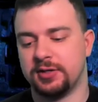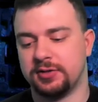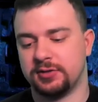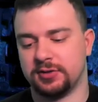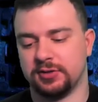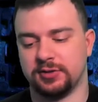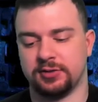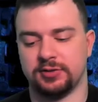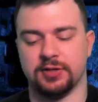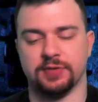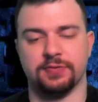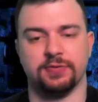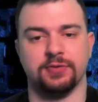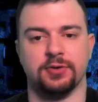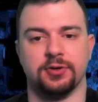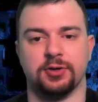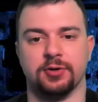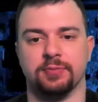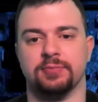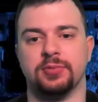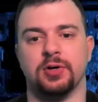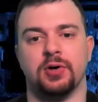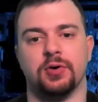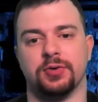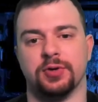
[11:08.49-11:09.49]
to different
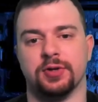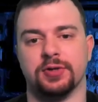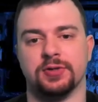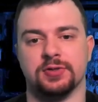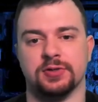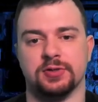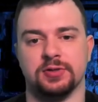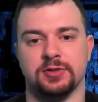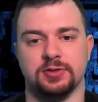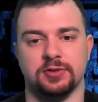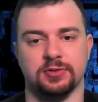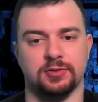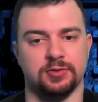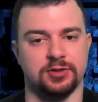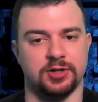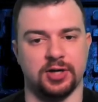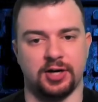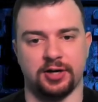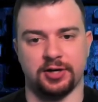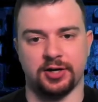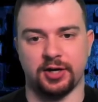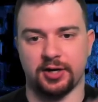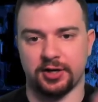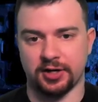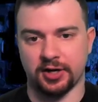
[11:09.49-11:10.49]
components and
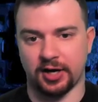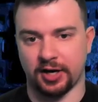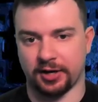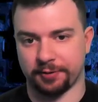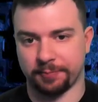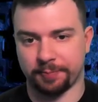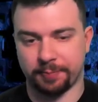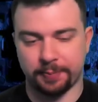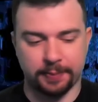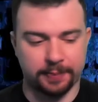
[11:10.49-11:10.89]
yada yada yada.